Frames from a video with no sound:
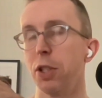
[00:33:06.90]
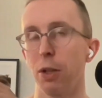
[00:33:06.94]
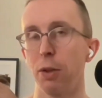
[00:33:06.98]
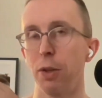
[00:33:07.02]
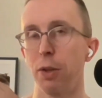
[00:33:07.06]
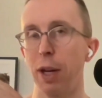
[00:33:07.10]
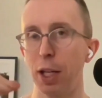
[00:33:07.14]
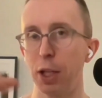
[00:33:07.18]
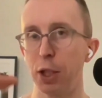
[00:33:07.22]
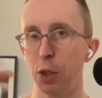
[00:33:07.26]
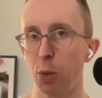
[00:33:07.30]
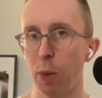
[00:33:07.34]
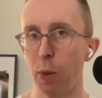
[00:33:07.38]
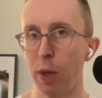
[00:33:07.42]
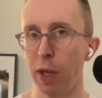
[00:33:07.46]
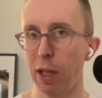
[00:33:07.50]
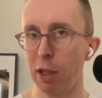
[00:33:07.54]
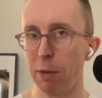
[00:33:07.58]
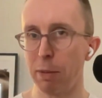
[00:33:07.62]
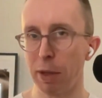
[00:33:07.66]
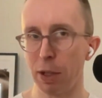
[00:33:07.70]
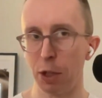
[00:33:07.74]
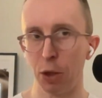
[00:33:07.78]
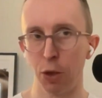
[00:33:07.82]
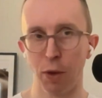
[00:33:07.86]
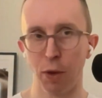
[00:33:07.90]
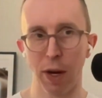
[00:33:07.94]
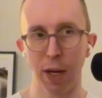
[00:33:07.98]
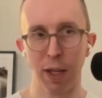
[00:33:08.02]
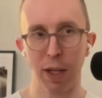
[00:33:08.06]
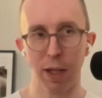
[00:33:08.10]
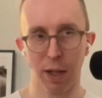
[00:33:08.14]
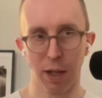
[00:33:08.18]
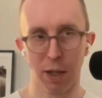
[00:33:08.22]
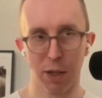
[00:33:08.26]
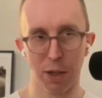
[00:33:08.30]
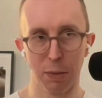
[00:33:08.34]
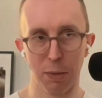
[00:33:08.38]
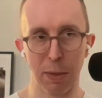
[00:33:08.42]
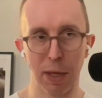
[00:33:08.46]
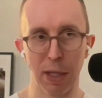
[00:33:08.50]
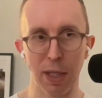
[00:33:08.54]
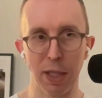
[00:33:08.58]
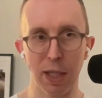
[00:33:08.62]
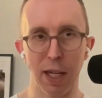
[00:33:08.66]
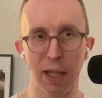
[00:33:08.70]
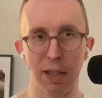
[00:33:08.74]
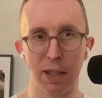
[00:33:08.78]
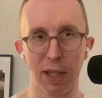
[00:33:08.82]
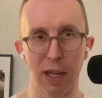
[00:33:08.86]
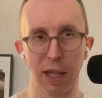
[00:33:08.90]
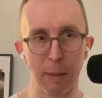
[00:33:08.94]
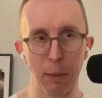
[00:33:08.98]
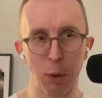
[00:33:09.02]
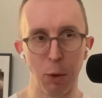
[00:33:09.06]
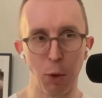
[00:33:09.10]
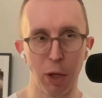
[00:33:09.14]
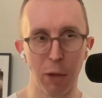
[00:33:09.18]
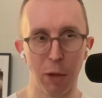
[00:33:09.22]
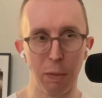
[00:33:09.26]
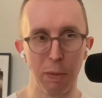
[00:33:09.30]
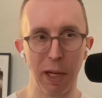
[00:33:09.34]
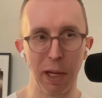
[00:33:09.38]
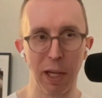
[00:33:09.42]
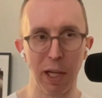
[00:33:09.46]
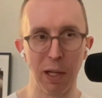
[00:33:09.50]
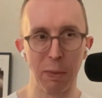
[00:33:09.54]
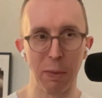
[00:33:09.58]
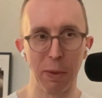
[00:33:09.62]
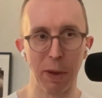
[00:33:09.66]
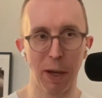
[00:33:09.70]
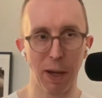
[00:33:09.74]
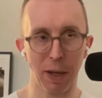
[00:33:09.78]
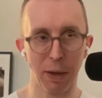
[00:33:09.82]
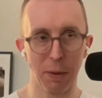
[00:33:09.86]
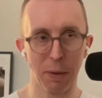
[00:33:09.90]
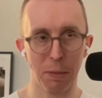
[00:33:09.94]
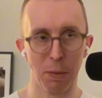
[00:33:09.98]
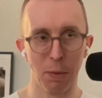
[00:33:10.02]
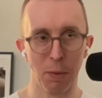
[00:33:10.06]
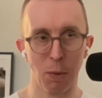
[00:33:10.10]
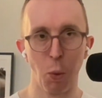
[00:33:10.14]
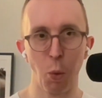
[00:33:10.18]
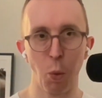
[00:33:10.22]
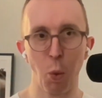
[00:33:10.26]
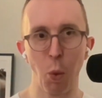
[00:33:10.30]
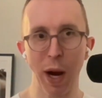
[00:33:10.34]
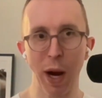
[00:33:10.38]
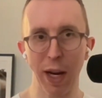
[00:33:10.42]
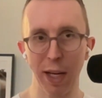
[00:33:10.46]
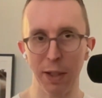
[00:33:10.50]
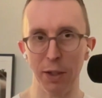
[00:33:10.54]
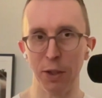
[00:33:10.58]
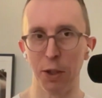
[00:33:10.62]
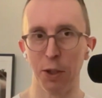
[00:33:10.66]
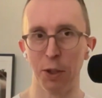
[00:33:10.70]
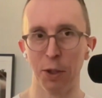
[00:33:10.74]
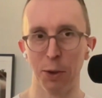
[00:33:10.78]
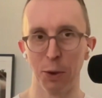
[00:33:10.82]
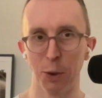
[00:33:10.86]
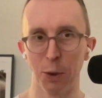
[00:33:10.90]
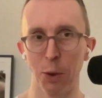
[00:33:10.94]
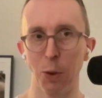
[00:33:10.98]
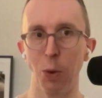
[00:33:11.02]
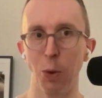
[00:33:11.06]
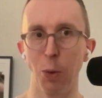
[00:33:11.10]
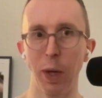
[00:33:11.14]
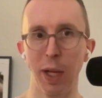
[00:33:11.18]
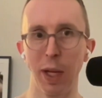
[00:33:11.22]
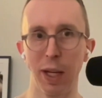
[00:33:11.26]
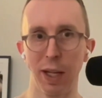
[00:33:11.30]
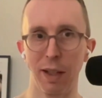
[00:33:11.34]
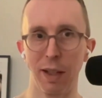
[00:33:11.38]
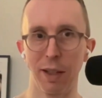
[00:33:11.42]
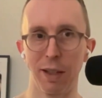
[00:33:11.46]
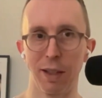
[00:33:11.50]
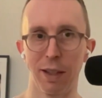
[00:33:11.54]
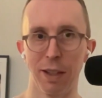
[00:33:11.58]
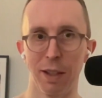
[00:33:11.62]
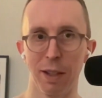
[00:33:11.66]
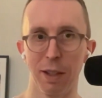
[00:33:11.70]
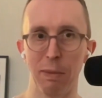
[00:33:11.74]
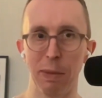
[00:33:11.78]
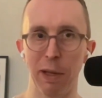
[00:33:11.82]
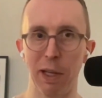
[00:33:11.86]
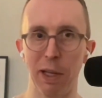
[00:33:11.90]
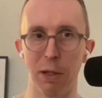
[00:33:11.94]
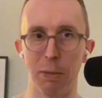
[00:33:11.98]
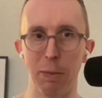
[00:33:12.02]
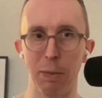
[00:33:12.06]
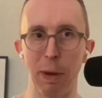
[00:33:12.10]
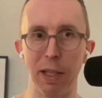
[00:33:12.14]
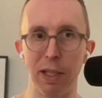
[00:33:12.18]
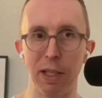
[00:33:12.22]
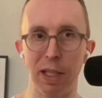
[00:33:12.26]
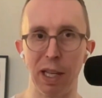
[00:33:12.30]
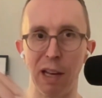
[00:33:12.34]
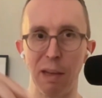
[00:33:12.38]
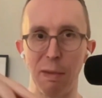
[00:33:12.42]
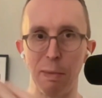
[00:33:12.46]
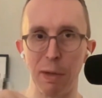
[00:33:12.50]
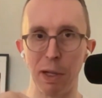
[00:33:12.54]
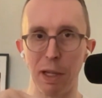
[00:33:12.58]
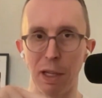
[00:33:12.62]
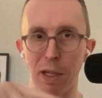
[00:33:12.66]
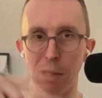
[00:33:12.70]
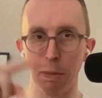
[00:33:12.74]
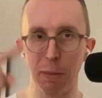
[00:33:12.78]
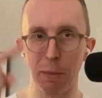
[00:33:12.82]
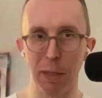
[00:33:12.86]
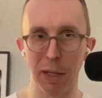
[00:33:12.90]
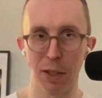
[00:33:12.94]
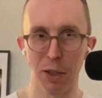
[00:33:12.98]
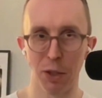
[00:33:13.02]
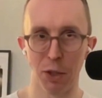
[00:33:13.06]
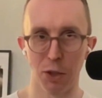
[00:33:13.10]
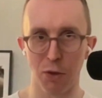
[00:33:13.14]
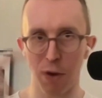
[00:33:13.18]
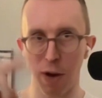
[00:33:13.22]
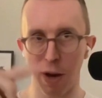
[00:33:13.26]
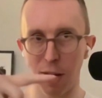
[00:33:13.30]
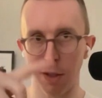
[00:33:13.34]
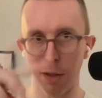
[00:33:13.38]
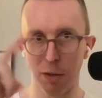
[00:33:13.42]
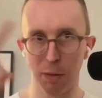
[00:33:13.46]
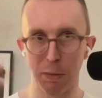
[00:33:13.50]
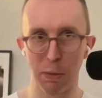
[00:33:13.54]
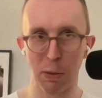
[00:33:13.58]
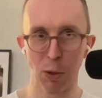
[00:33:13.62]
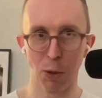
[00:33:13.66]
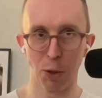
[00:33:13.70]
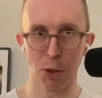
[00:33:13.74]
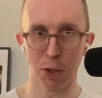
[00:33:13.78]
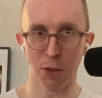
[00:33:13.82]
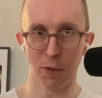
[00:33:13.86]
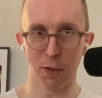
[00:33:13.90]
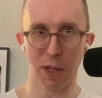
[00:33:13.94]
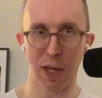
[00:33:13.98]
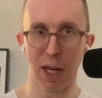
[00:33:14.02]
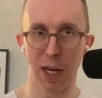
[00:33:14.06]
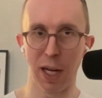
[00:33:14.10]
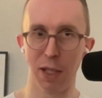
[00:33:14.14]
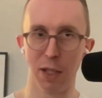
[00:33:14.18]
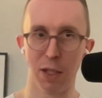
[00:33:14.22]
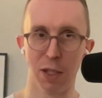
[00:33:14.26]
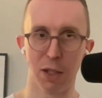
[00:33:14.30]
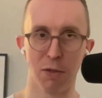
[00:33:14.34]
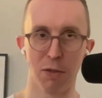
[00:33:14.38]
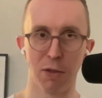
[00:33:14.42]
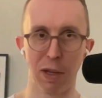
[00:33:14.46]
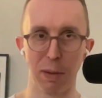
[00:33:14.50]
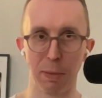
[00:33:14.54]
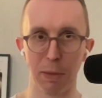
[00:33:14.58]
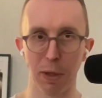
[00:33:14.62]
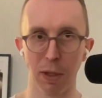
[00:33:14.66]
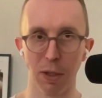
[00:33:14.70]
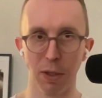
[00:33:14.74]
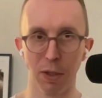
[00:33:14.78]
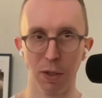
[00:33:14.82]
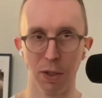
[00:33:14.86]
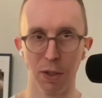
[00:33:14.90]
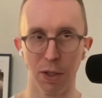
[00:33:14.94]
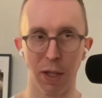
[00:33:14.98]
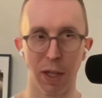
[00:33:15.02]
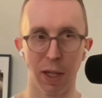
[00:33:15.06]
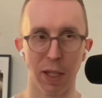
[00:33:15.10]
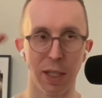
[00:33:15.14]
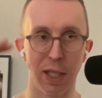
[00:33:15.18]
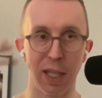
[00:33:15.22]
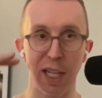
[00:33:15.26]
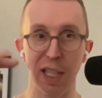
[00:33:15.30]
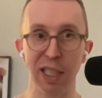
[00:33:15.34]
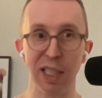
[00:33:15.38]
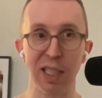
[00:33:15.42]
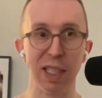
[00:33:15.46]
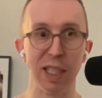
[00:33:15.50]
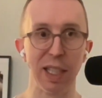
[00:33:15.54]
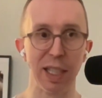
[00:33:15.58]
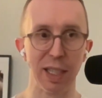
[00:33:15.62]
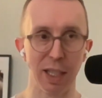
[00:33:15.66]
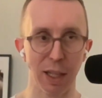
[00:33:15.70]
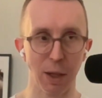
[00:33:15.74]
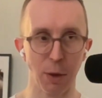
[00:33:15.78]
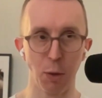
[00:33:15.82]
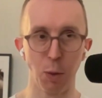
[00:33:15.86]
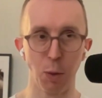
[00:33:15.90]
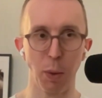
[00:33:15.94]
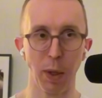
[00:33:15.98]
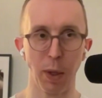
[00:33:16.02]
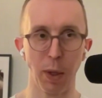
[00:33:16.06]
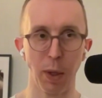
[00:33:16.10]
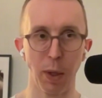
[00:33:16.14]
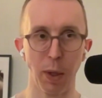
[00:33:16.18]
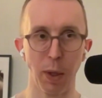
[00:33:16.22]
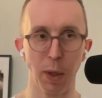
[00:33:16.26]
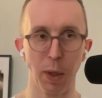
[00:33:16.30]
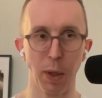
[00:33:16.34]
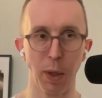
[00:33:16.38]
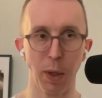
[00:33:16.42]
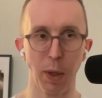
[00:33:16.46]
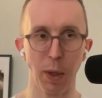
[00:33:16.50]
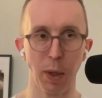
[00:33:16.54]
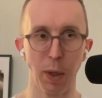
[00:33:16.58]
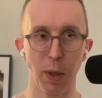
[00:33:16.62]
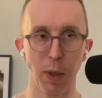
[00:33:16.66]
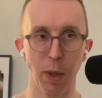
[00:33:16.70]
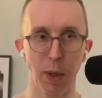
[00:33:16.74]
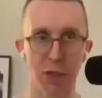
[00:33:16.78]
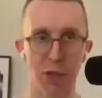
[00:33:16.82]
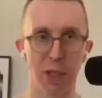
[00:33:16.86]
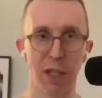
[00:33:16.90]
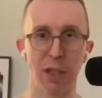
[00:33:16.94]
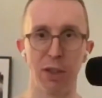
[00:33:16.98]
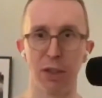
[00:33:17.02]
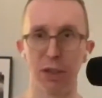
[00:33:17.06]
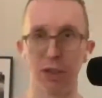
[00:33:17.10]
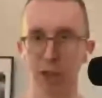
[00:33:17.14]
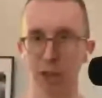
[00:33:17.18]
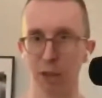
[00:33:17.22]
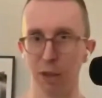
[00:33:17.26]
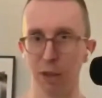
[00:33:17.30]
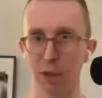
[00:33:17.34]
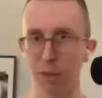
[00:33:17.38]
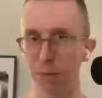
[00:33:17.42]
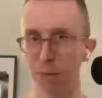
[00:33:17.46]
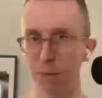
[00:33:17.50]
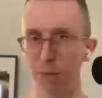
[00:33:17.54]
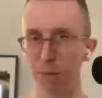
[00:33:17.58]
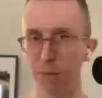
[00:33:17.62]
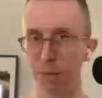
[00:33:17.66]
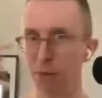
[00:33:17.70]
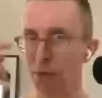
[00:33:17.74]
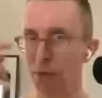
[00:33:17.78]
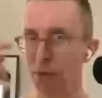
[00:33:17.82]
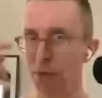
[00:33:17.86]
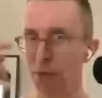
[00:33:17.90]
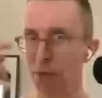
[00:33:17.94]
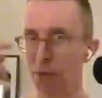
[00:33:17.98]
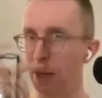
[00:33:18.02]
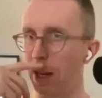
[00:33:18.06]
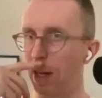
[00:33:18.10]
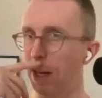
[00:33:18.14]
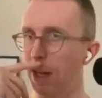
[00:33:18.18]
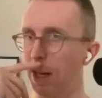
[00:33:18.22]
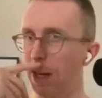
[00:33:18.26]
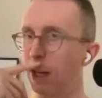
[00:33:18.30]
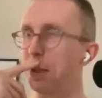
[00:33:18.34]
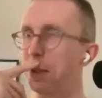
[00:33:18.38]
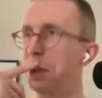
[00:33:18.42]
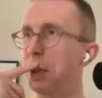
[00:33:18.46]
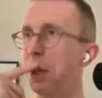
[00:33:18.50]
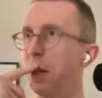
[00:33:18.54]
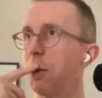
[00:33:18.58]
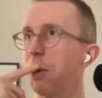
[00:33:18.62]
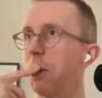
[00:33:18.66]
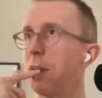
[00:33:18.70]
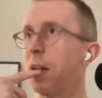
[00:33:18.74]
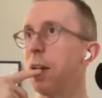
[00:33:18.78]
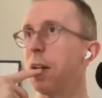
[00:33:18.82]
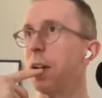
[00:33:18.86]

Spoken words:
next week my trainer has mandated I'm not going to pick up a weight all week, because basically I've been on a big strength push for the last 3 months and I need a deload week. I actually just need to do sort of light cardio.